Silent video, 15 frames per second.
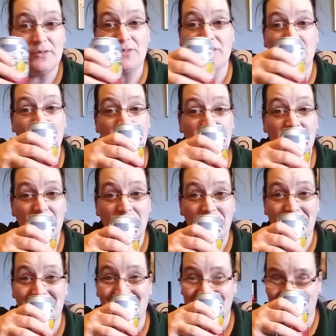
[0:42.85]
rest of the week as
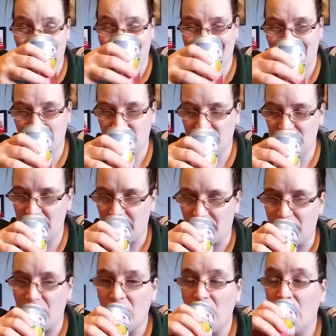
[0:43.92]
well. Cheers.